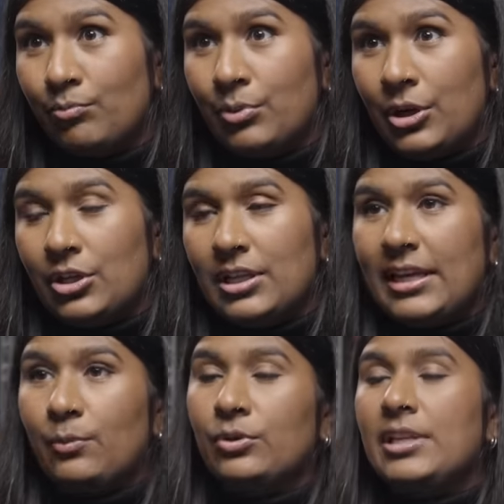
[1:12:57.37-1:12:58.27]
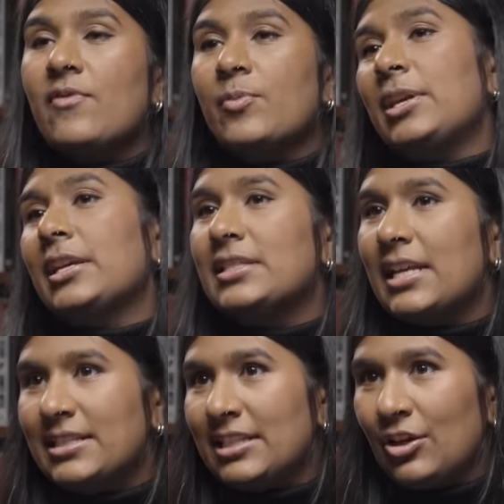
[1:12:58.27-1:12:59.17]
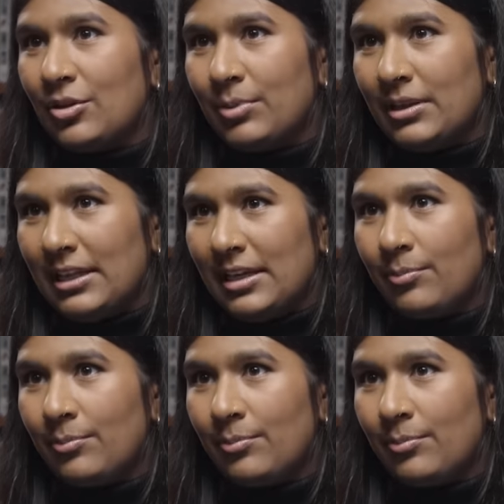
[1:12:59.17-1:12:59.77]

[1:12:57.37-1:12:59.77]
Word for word: but it will never be contested openly